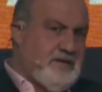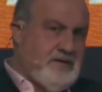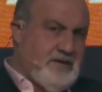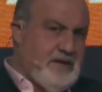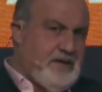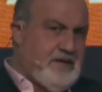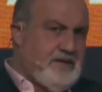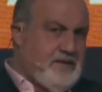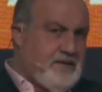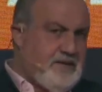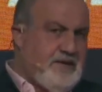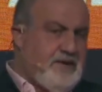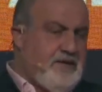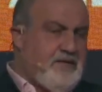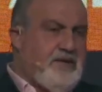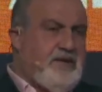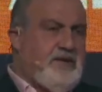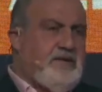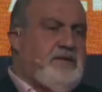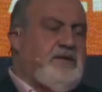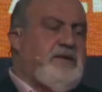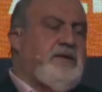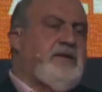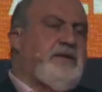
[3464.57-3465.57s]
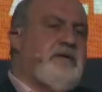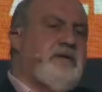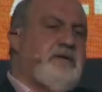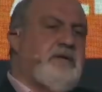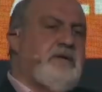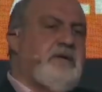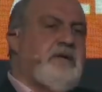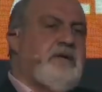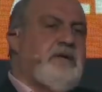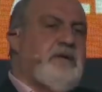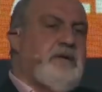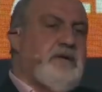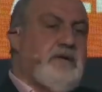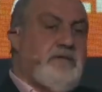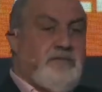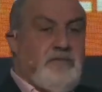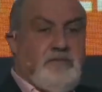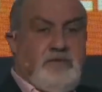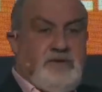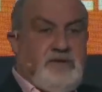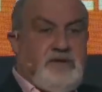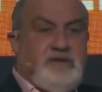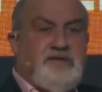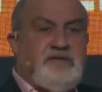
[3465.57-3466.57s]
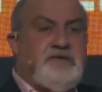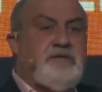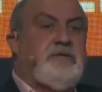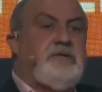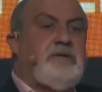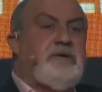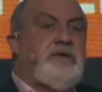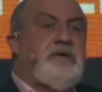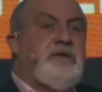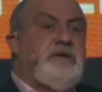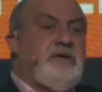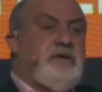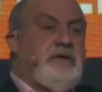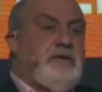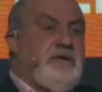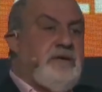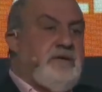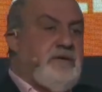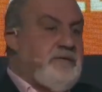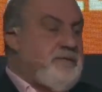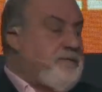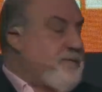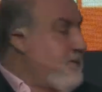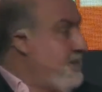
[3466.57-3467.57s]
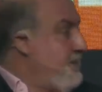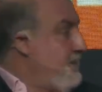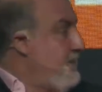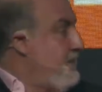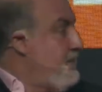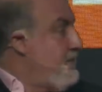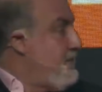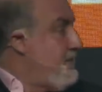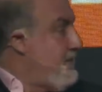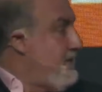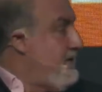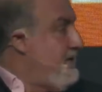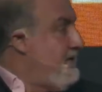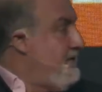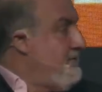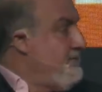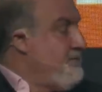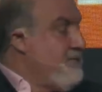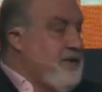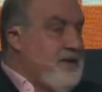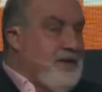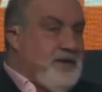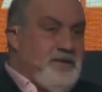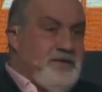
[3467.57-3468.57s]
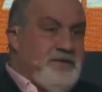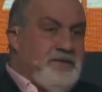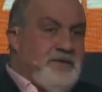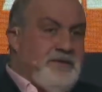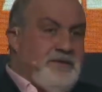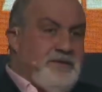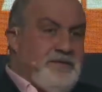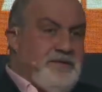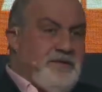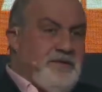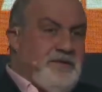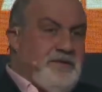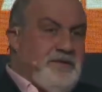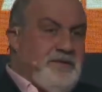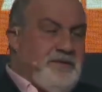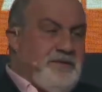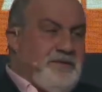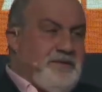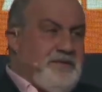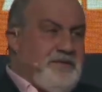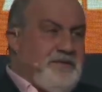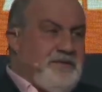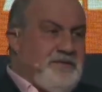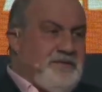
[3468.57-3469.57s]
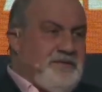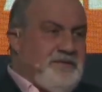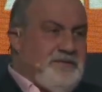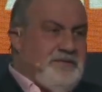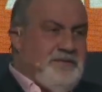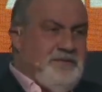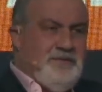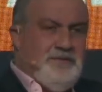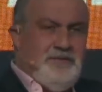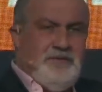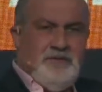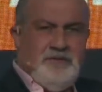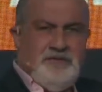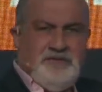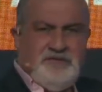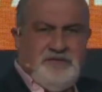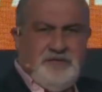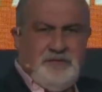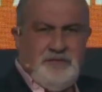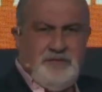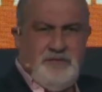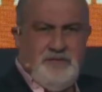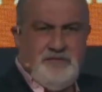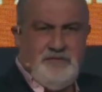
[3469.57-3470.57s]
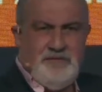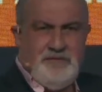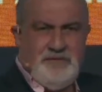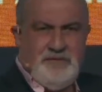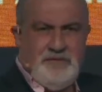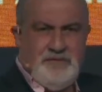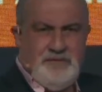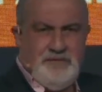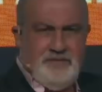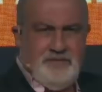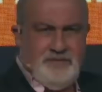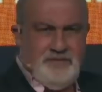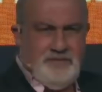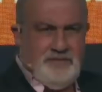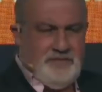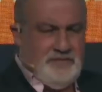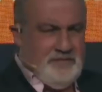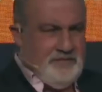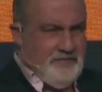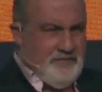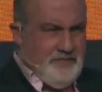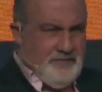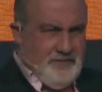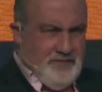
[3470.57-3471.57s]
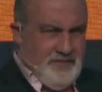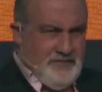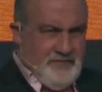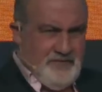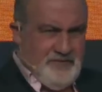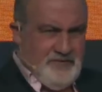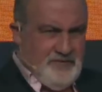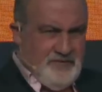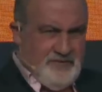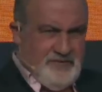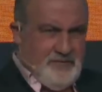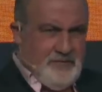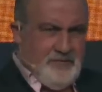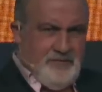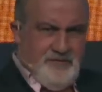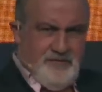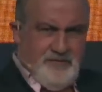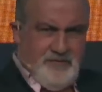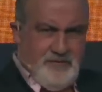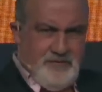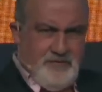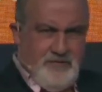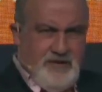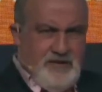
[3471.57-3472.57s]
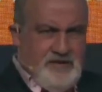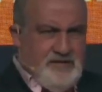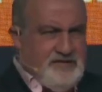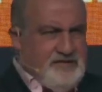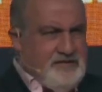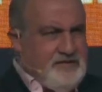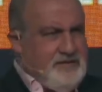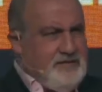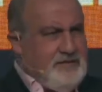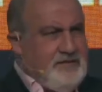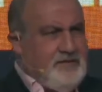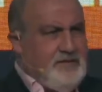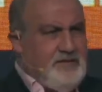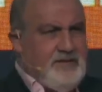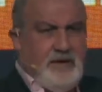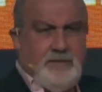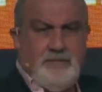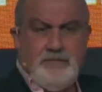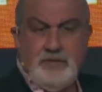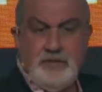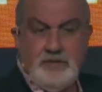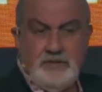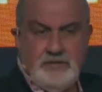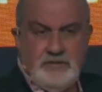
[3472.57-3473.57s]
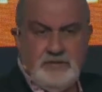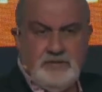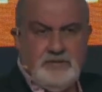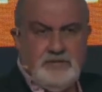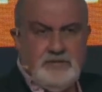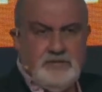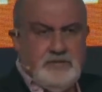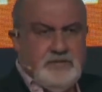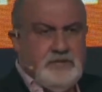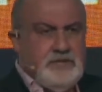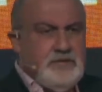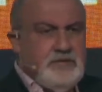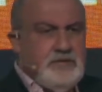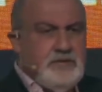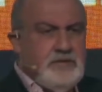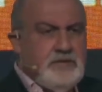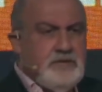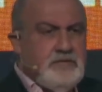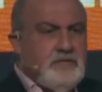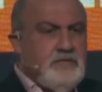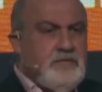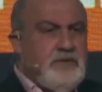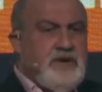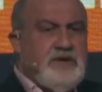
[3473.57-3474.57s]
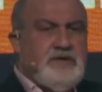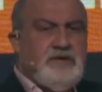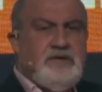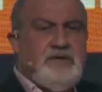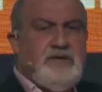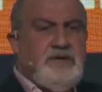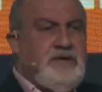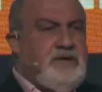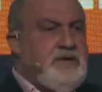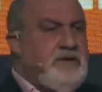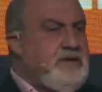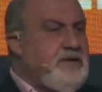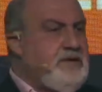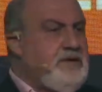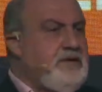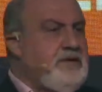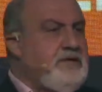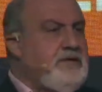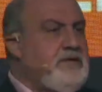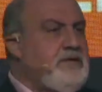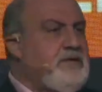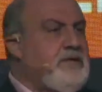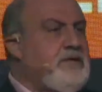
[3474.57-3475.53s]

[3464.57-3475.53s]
get a clear idea if you read history, okay? You know the story of remember the story of the Christ in the temple? Why did he